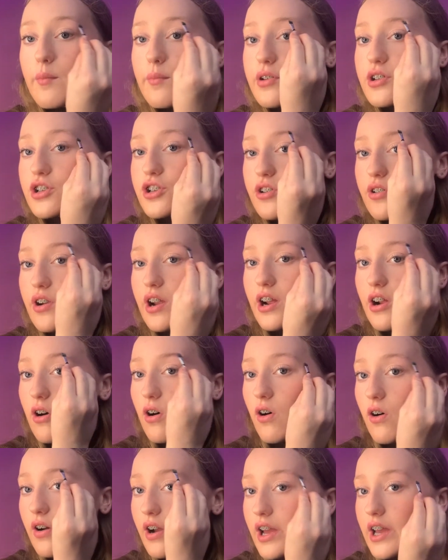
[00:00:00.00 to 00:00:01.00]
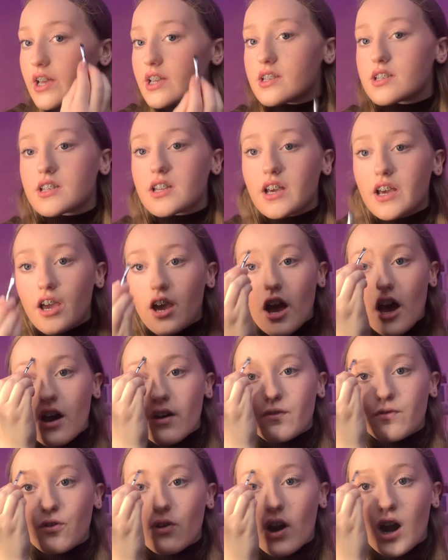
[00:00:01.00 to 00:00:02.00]
during August
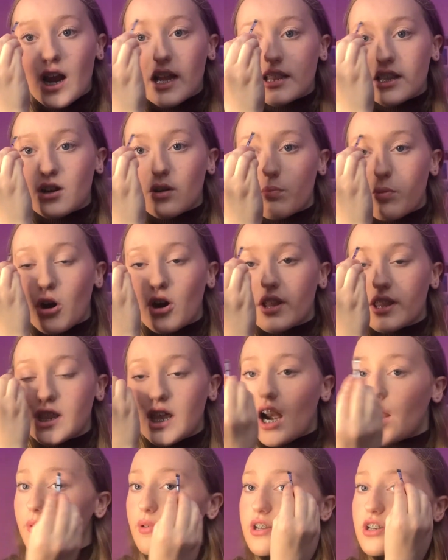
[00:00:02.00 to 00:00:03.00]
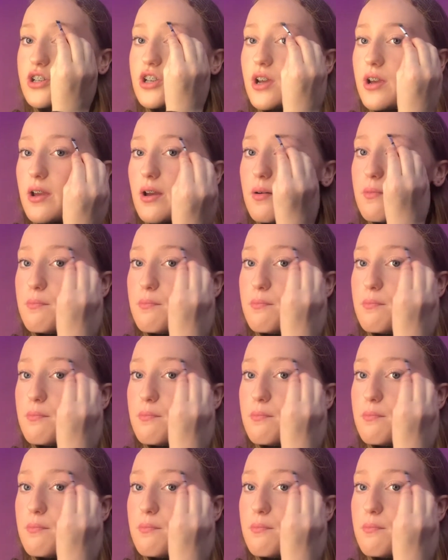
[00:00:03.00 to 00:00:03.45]
for a little party that I went to,